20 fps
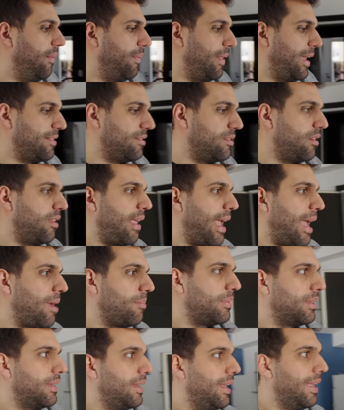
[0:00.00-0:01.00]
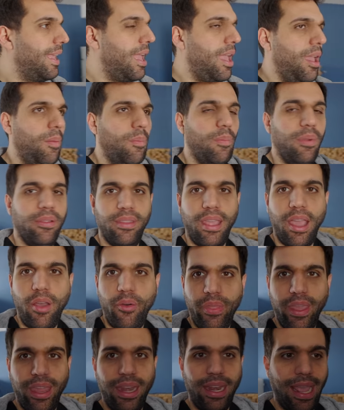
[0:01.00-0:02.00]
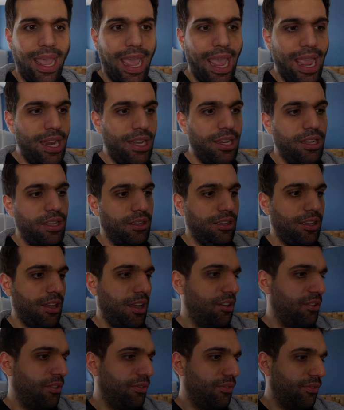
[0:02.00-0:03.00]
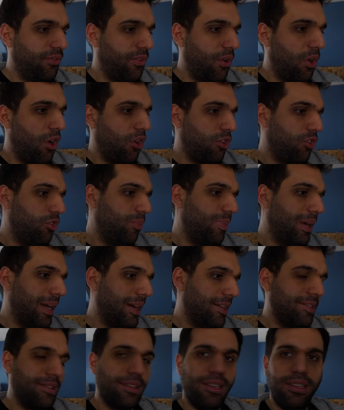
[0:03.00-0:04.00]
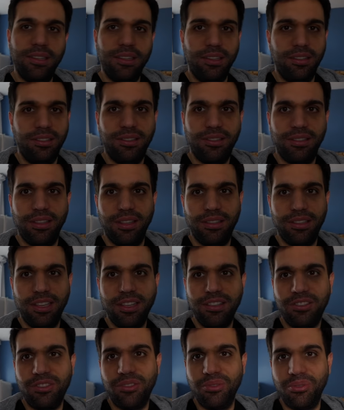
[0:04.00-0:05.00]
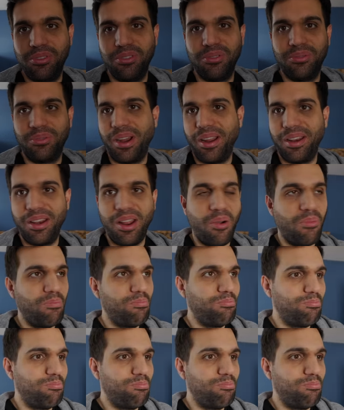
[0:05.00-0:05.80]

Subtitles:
That's not happening. But now that Andy kind of occupies it, it's his studio right now,